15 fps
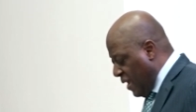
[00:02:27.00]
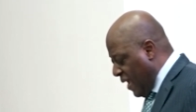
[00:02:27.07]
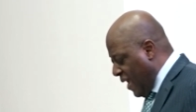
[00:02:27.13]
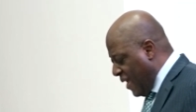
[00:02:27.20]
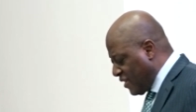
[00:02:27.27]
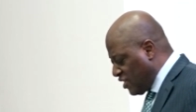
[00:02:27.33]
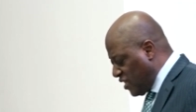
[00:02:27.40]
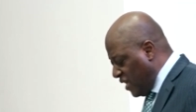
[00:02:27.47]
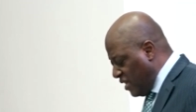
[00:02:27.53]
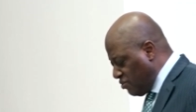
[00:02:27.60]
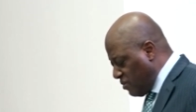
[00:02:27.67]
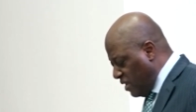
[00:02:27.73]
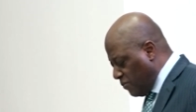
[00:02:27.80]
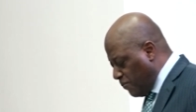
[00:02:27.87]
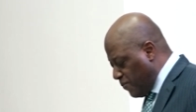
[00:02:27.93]
Exchange
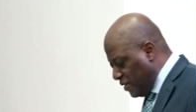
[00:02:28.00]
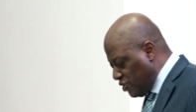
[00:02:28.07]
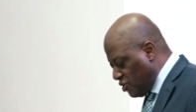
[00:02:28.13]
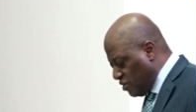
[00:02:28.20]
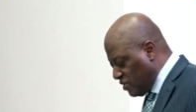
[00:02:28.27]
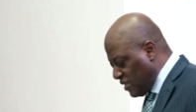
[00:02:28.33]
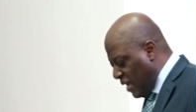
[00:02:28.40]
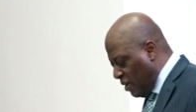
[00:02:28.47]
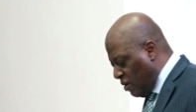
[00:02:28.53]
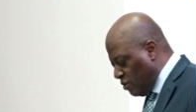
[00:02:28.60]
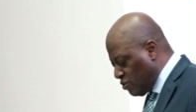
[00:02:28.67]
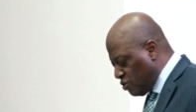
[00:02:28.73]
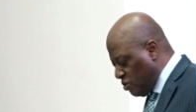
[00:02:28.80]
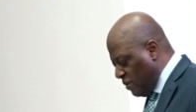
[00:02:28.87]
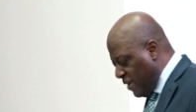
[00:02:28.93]
rate pressures are
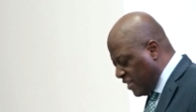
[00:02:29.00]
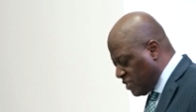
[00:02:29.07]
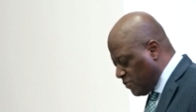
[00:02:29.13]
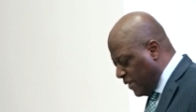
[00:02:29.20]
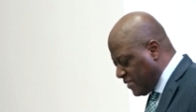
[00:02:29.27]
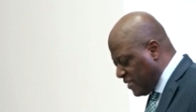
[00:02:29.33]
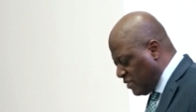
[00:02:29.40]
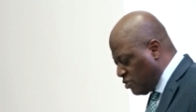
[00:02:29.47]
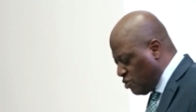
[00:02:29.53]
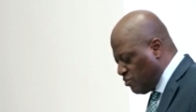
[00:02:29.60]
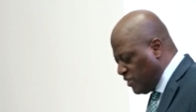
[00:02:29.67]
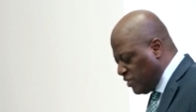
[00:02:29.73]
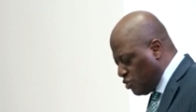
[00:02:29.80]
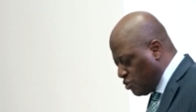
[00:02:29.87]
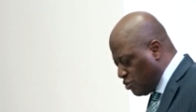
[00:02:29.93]
also expected to
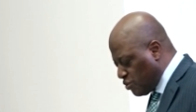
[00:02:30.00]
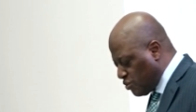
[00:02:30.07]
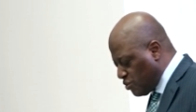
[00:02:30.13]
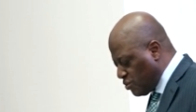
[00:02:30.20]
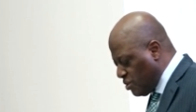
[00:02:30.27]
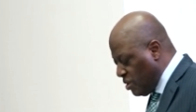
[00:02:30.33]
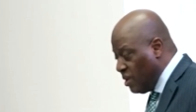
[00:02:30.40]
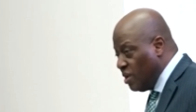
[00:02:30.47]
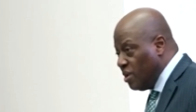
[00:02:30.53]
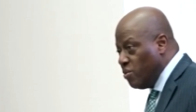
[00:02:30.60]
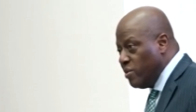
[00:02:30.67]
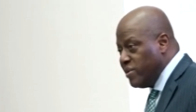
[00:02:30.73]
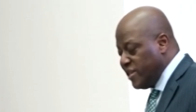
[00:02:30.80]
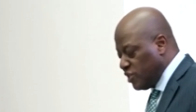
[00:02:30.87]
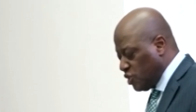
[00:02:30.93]
reduce
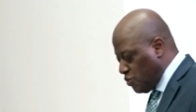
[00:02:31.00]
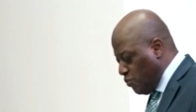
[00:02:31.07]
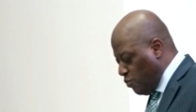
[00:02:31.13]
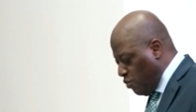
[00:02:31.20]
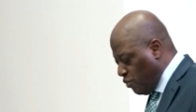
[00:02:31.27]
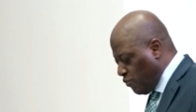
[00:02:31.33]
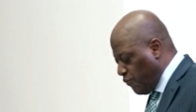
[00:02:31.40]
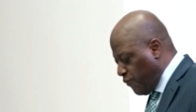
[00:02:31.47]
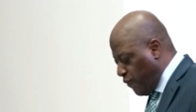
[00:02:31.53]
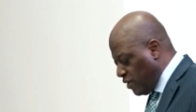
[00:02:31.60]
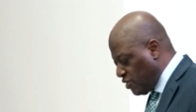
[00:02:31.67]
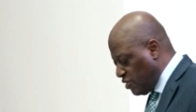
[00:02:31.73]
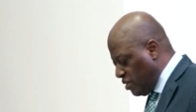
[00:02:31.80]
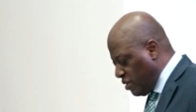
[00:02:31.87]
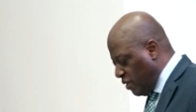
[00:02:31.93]
with a smooth
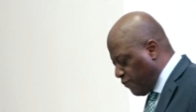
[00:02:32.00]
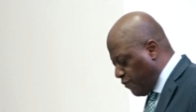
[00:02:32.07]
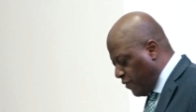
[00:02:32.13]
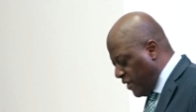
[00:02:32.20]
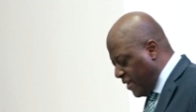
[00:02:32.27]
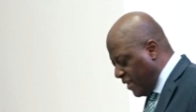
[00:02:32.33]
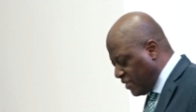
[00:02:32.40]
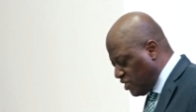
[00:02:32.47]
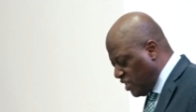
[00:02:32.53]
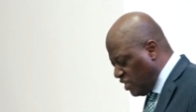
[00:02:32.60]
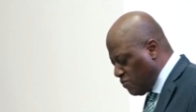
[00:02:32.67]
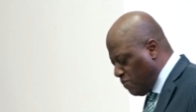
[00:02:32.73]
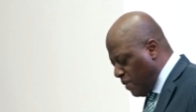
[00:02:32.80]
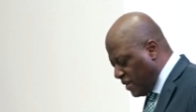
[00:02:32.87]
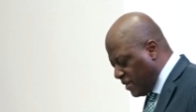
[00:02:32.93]
functioning of foreign
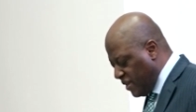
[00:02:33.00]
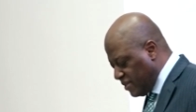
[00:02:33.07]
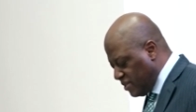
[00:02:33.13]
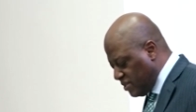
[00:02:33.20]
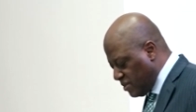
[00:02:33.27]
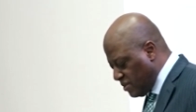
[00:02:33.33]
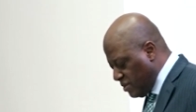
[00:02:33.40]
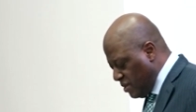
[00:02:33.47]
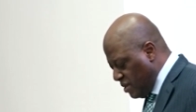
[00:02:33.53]
exchange market.